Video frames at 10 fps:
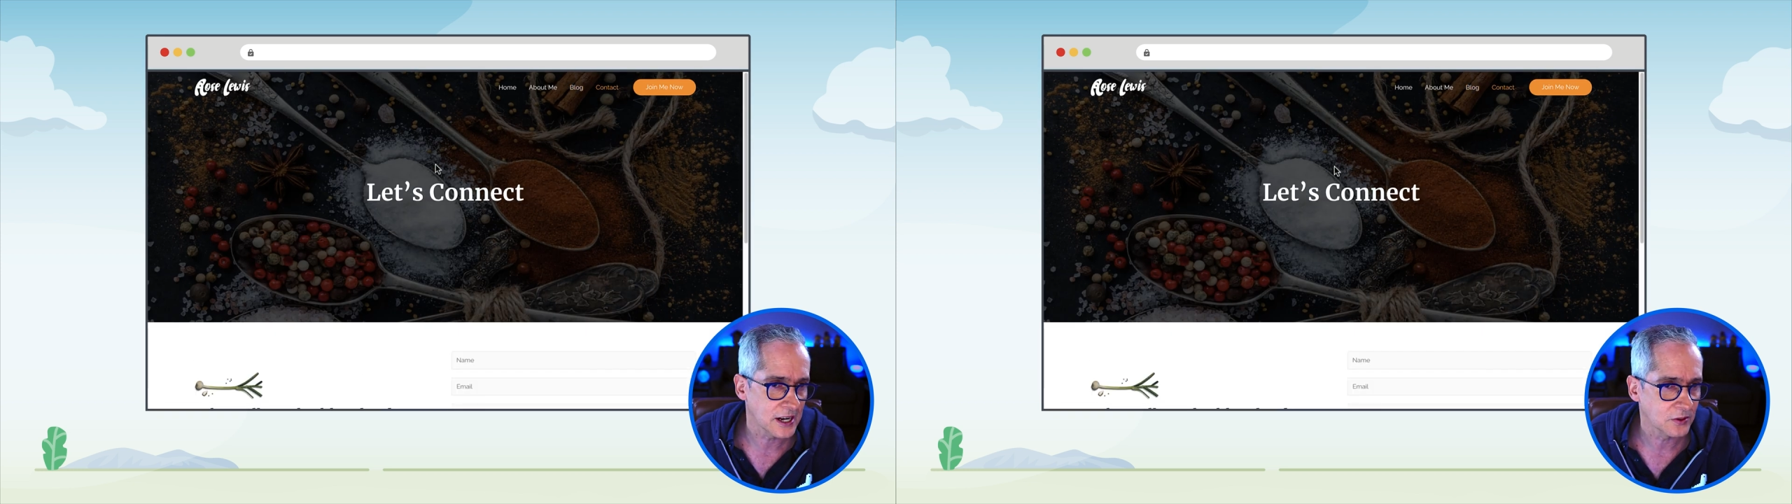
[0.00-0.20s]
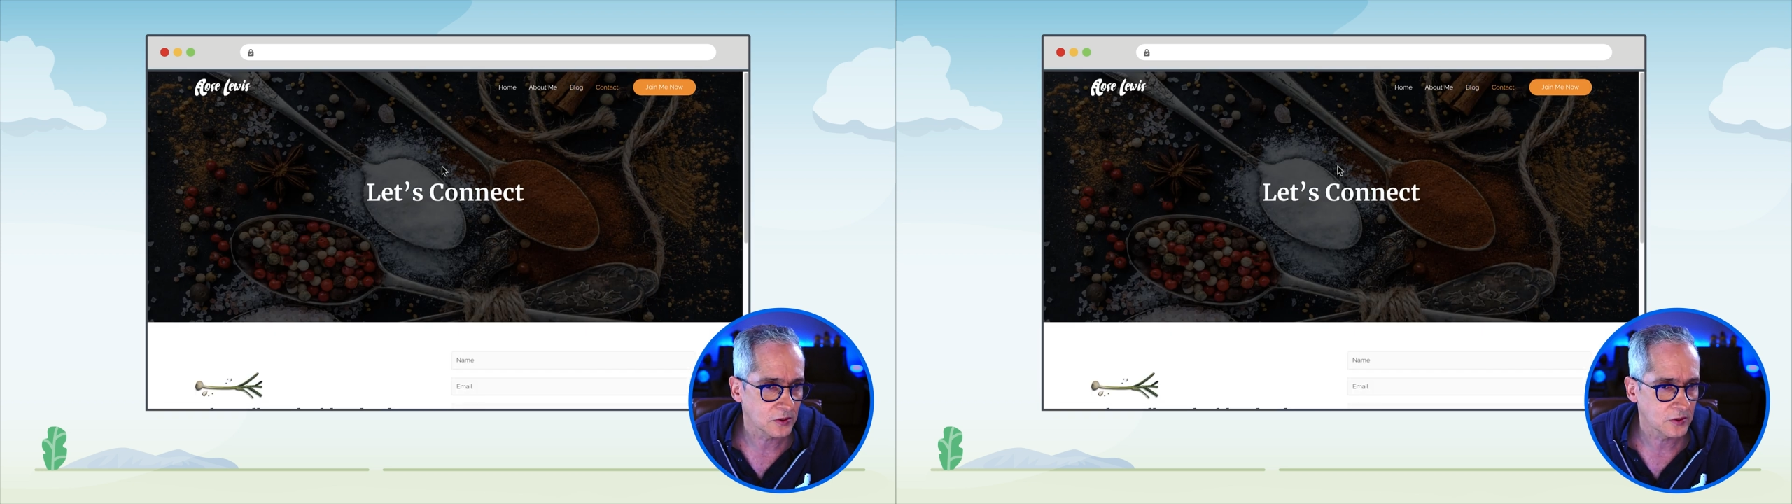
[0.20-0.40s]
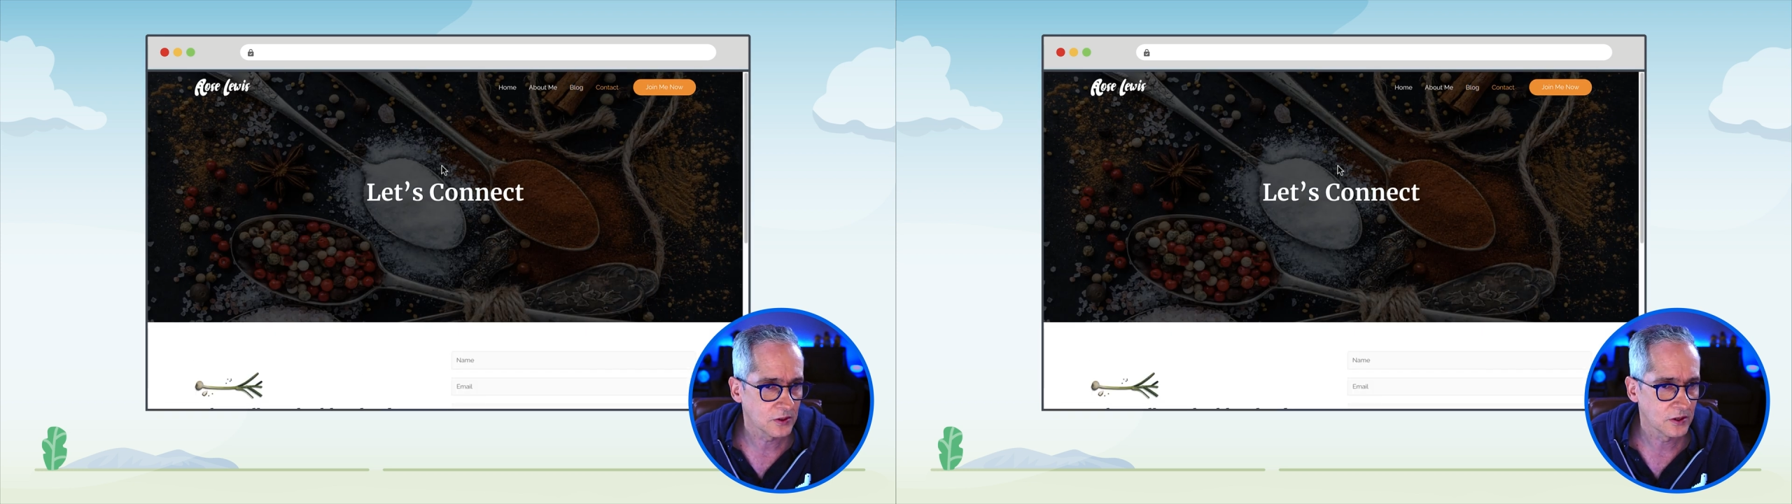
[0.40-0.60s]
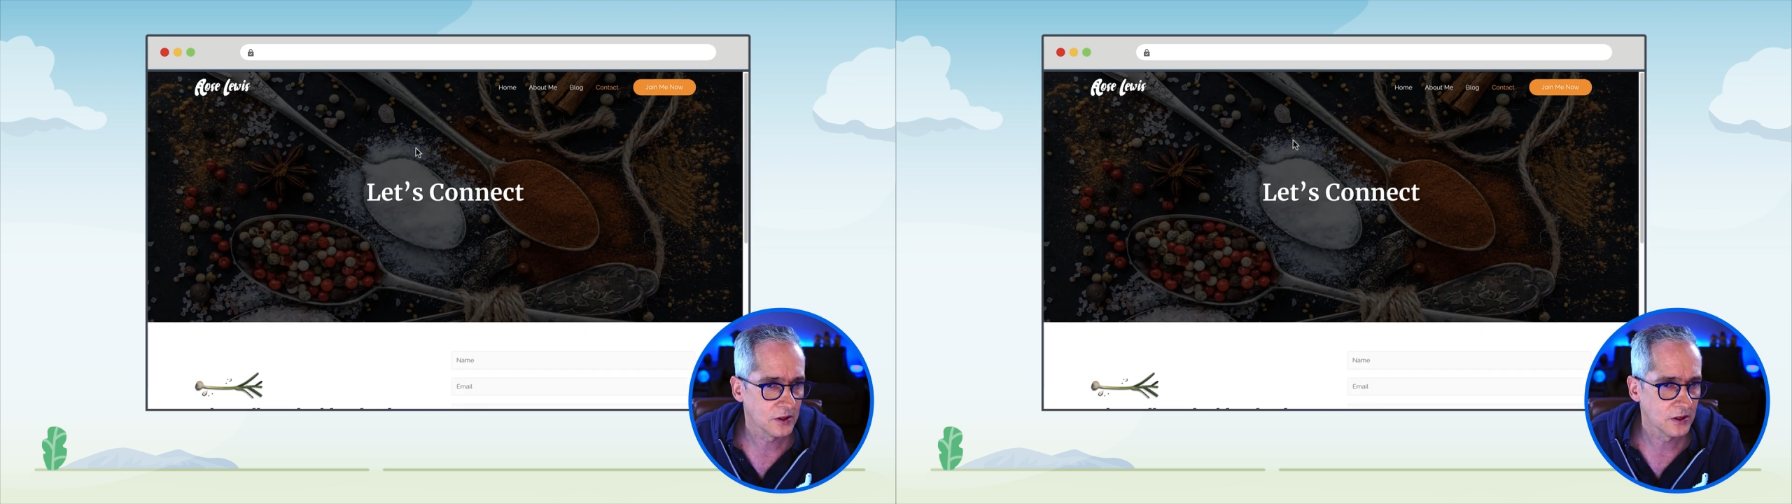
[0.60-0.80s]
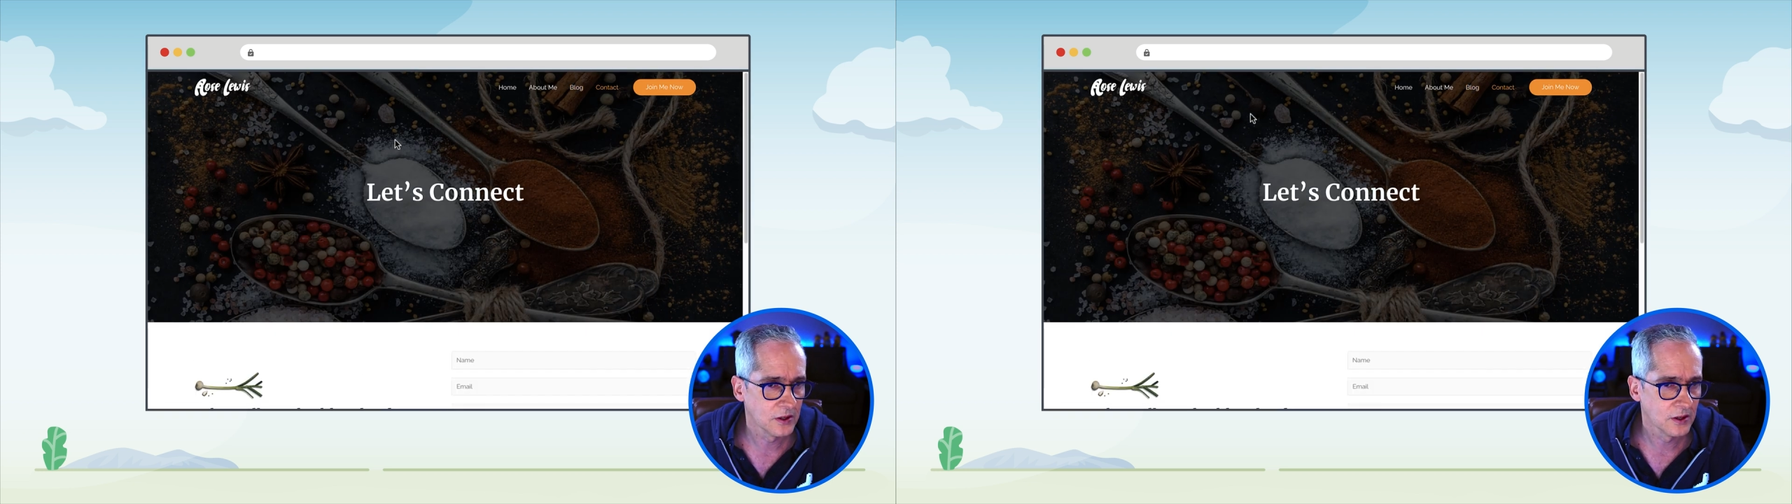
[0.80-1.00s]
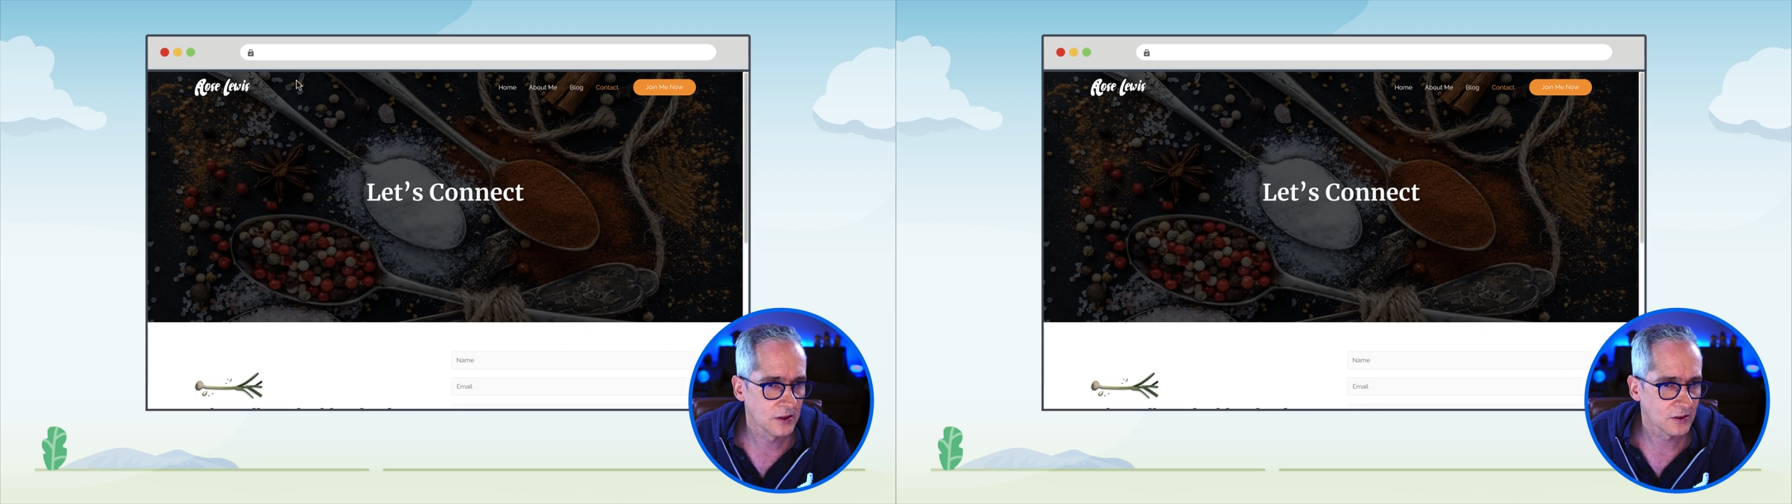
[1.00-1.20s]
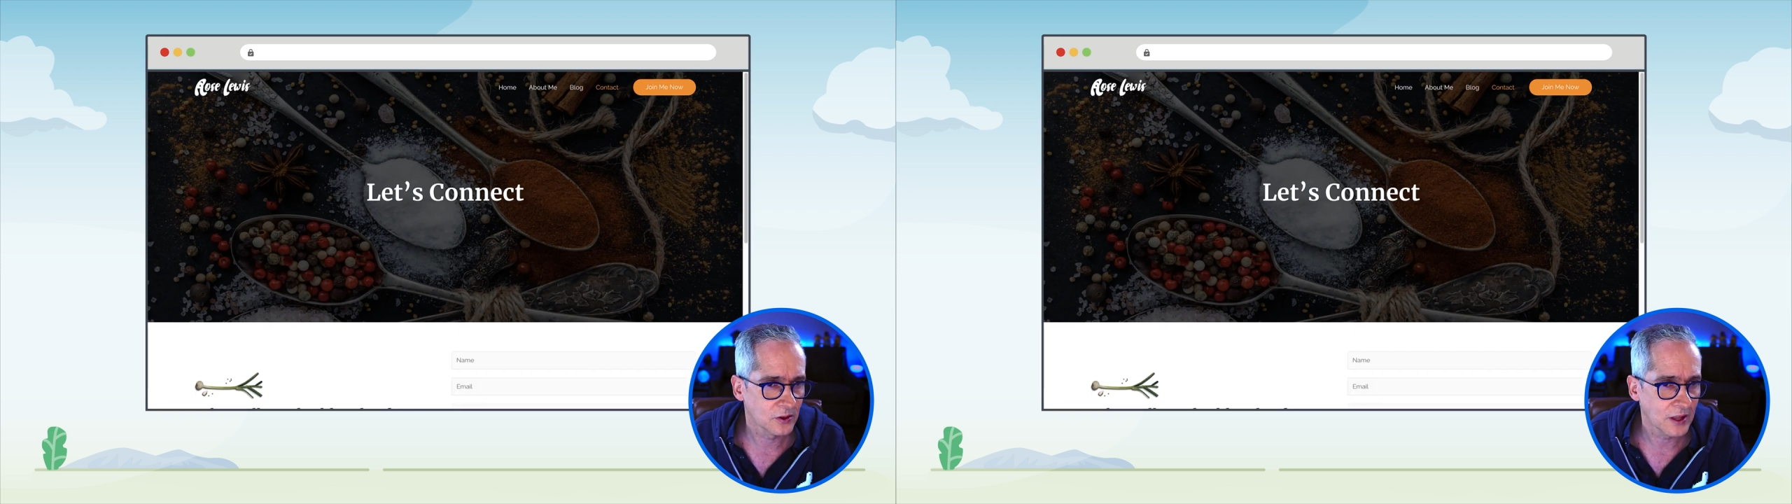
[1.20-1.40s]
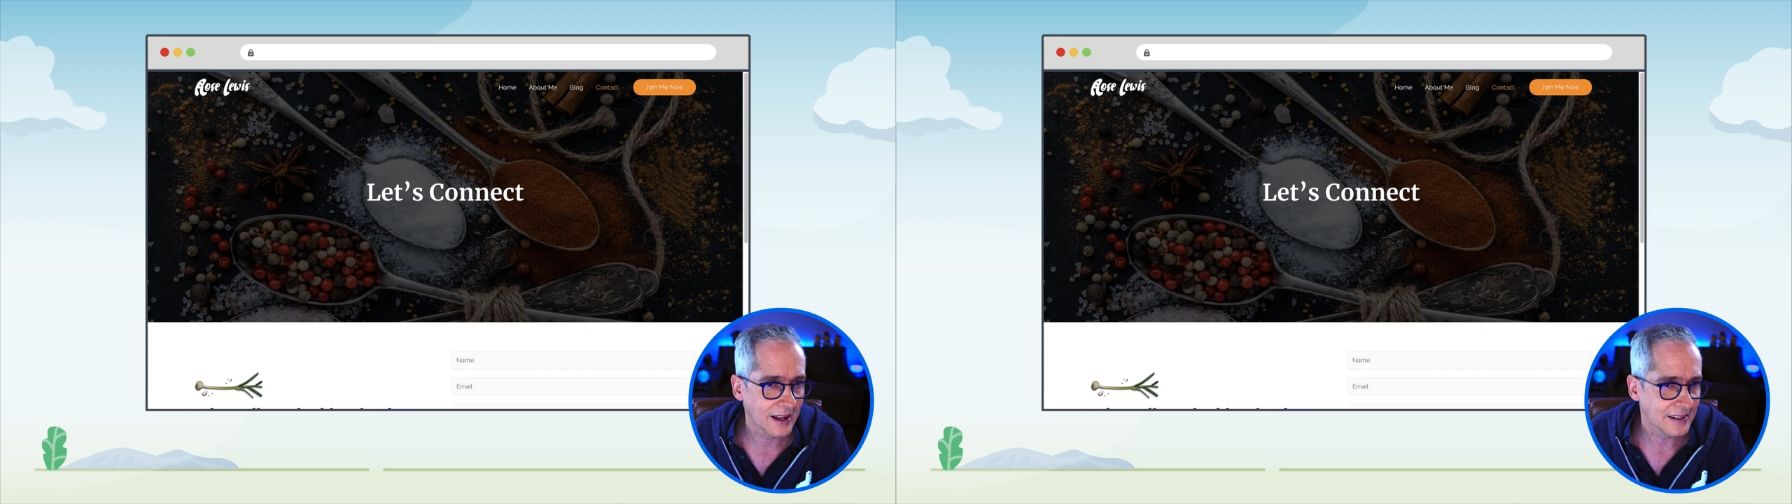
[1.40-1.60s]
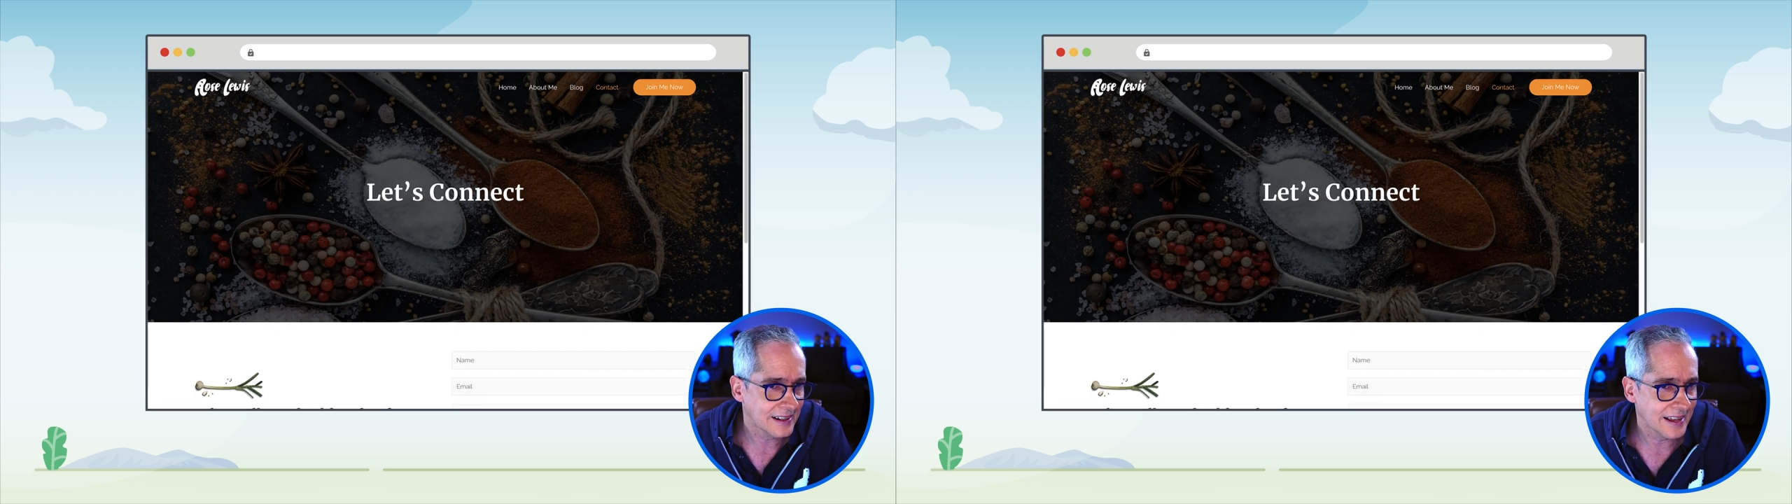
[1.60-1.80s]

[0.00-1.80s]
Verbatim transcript: out. So that,